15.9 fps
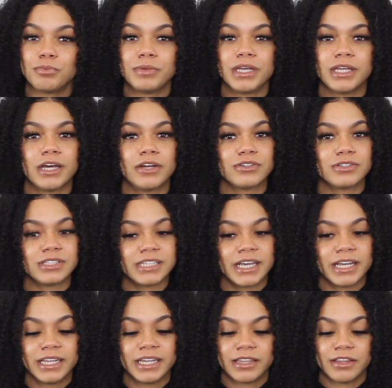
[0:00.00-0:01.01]
me and
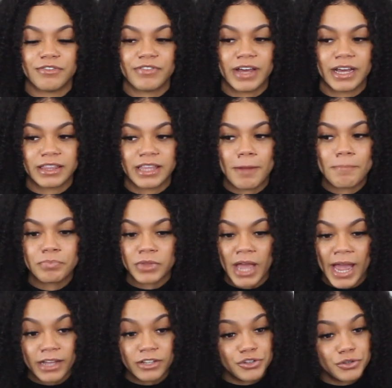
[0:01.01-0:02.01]
understanding in the fact that
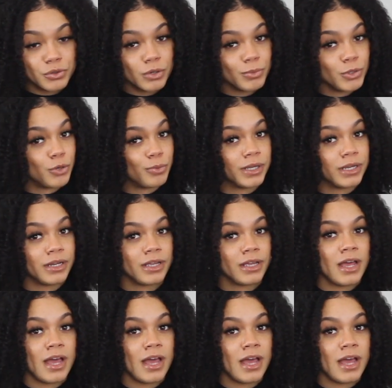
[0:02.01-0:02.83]
I too am human.